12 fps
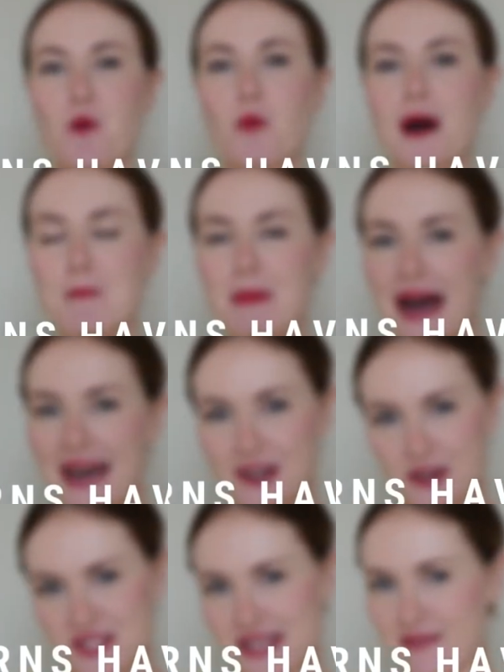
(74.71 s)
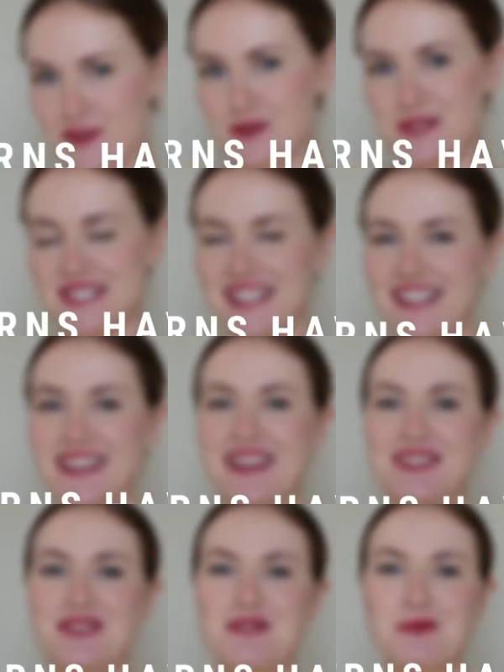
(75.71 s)
what patterns have you seen
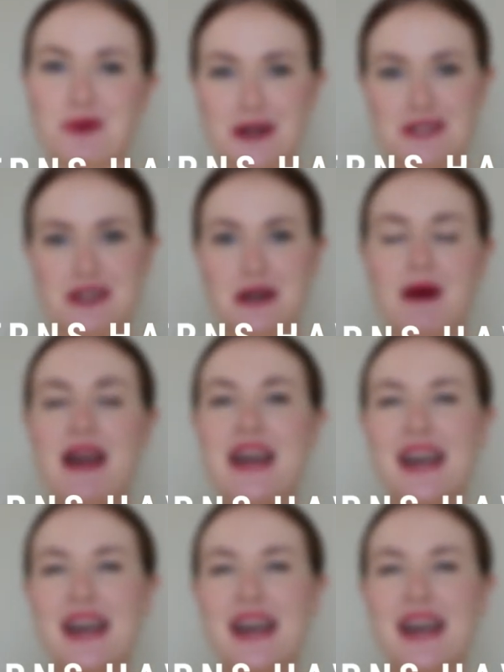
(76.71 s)
in your wardrobe?